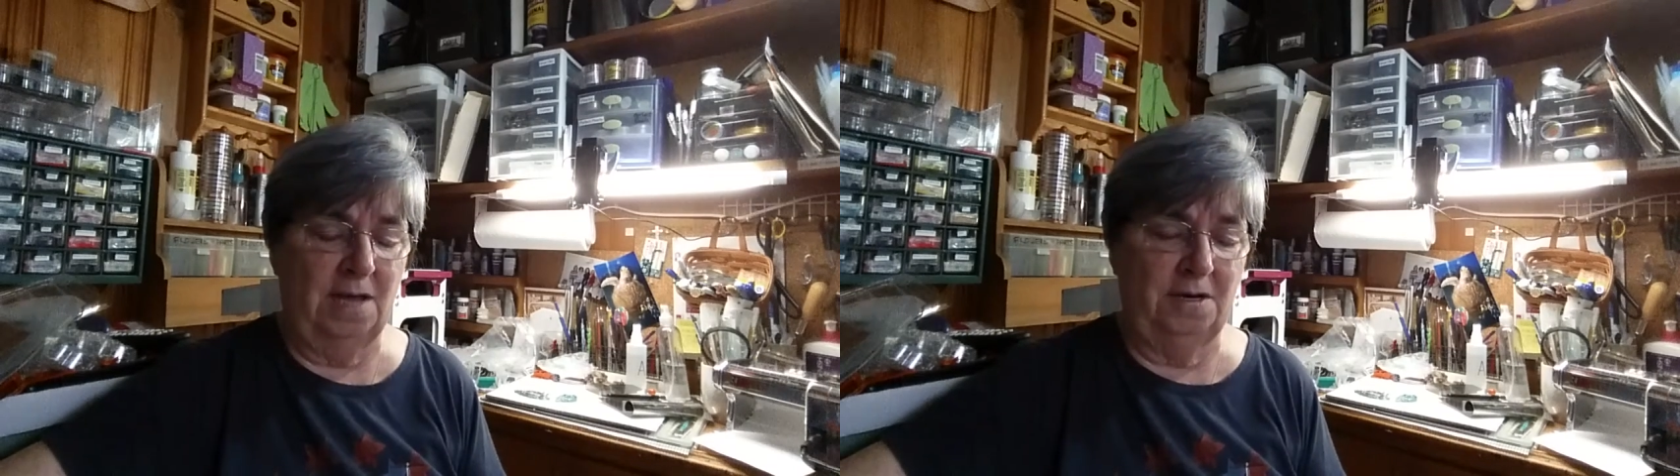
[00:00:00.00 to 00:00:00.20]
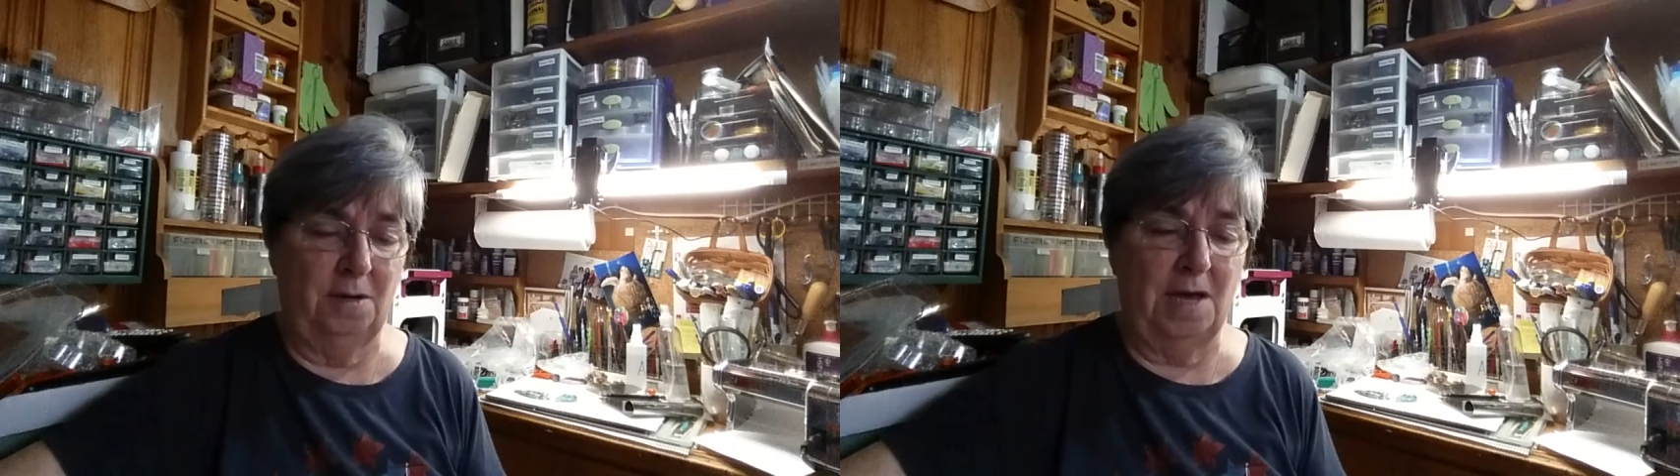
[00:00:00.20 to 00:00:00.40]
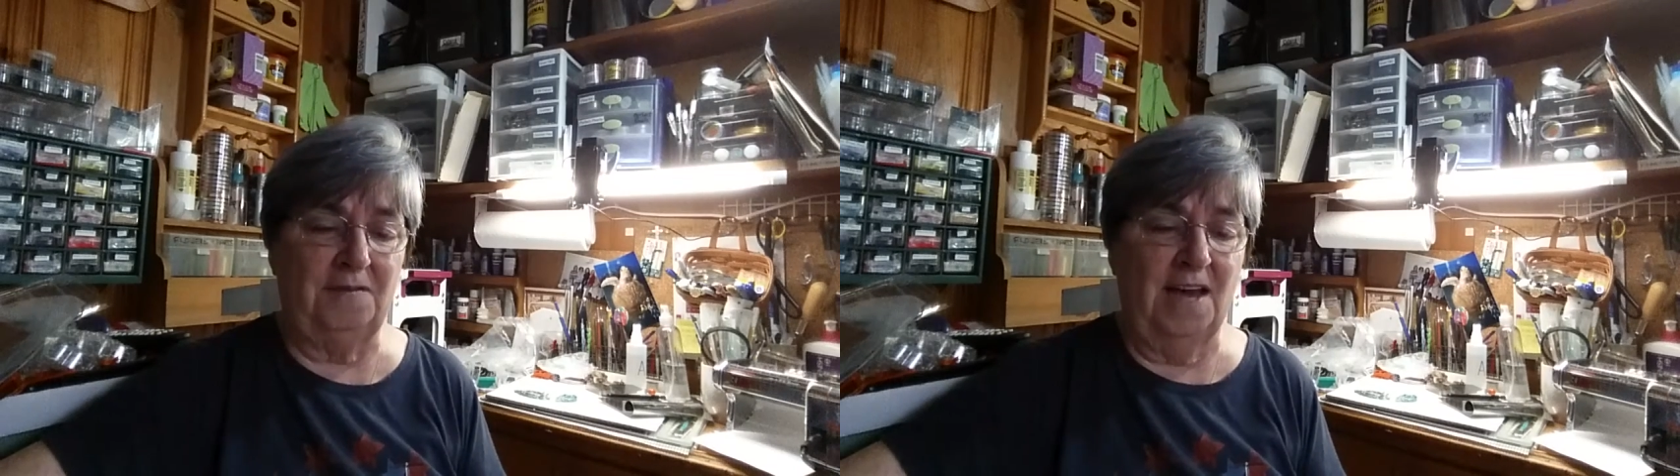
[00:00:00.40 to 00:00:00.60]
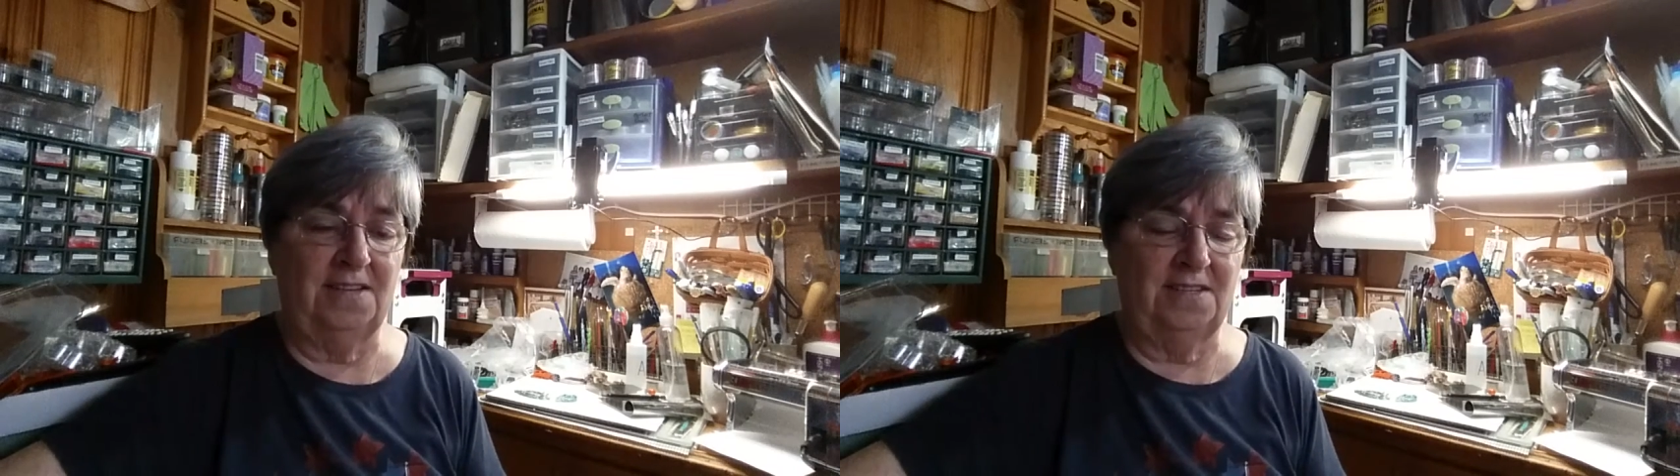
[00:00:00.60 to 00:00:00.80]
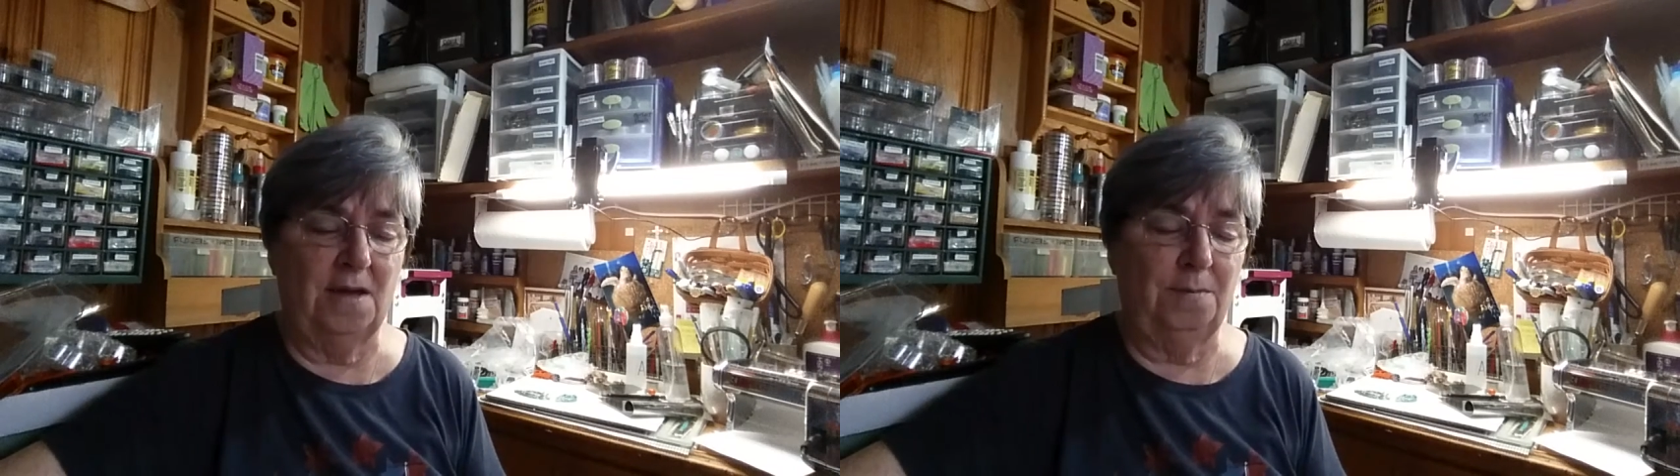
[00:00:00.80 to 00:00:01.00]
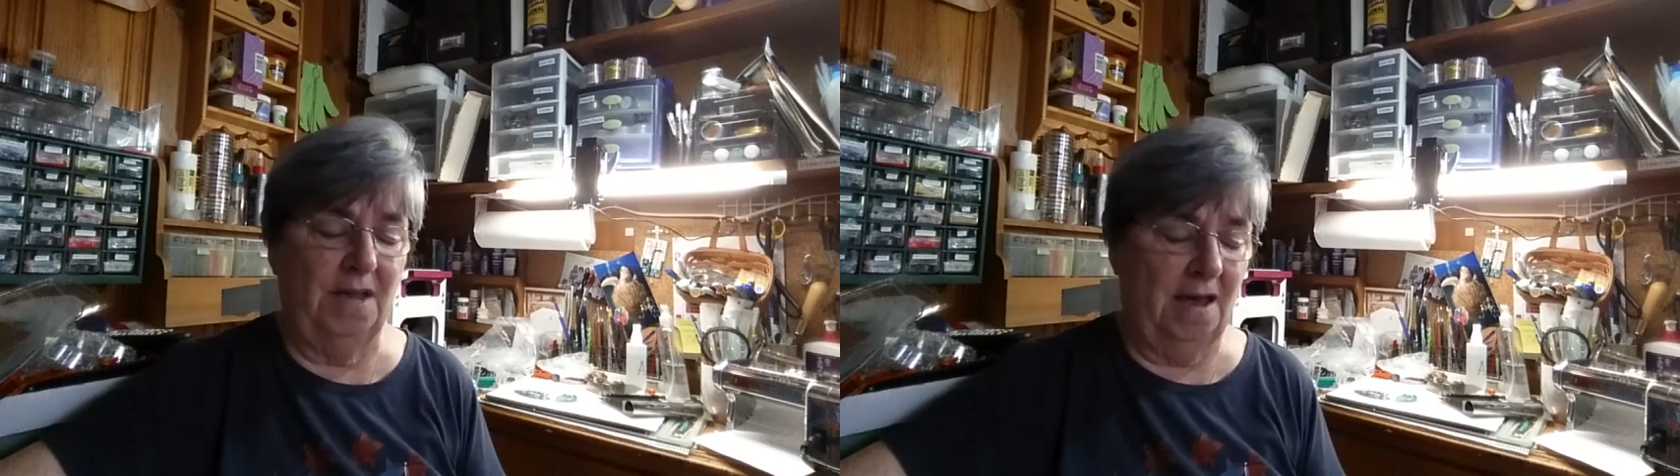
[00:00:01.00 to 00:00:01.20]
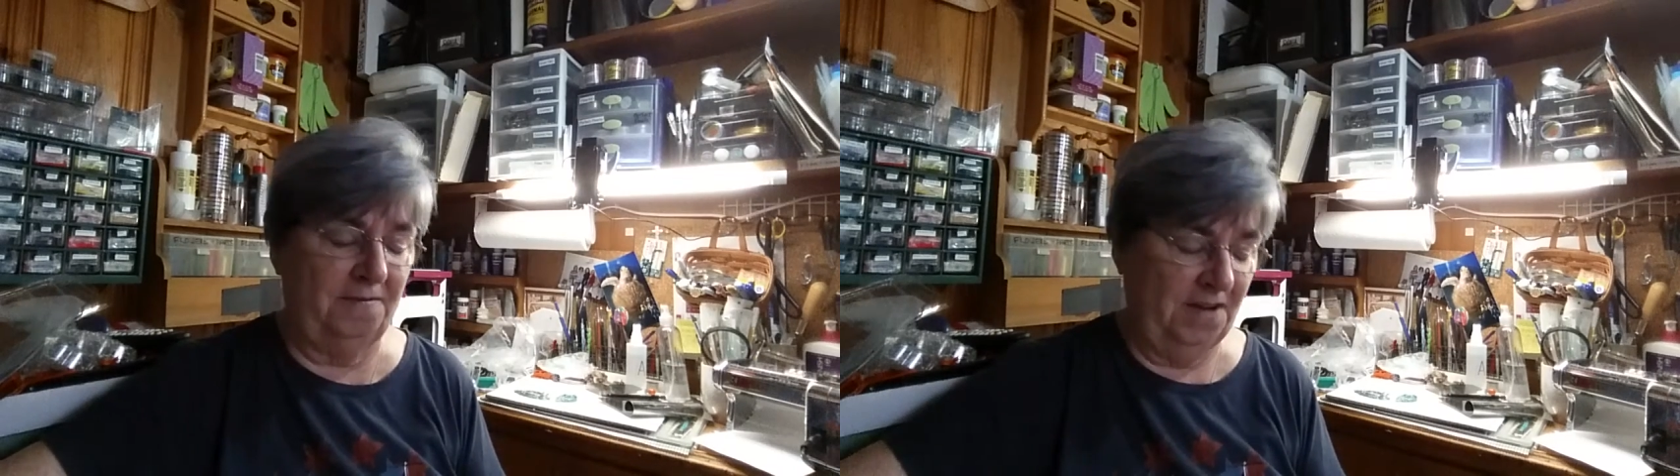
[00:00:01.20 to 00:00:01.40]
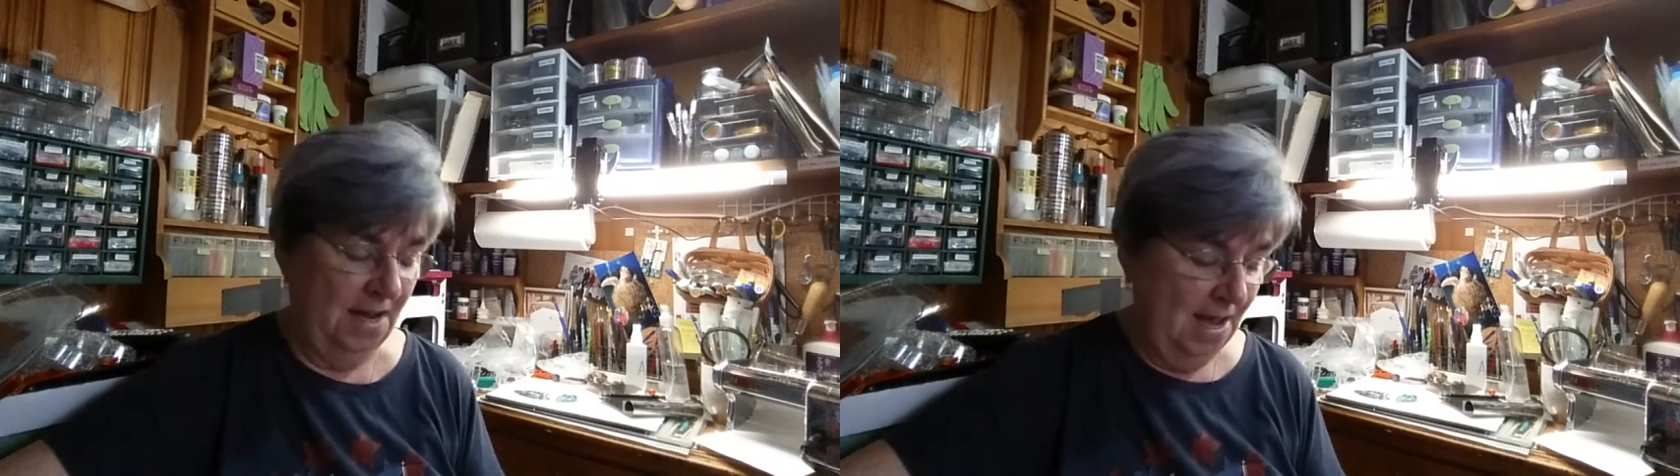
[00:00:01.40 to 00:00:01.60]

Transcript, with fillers: You know, I've got some left.